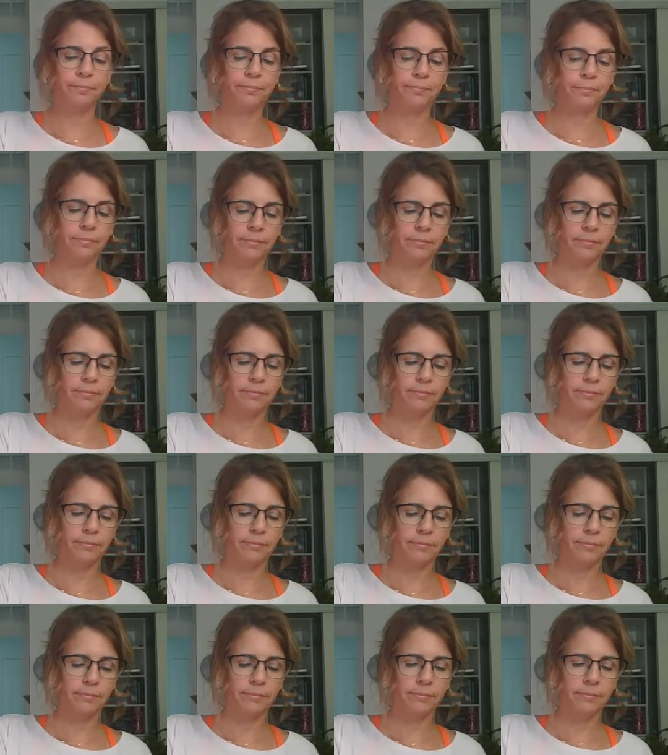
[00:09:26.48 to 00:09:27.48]

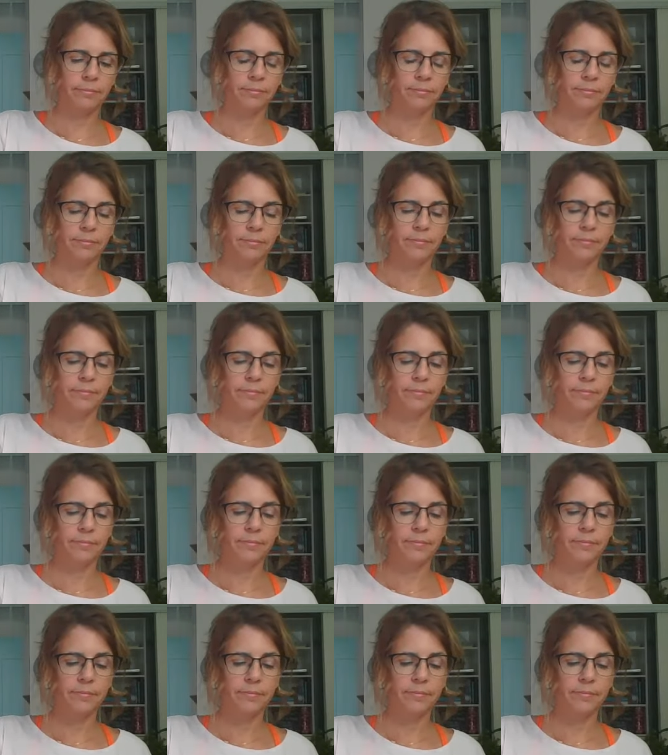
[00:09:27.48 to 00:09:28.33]
(silence)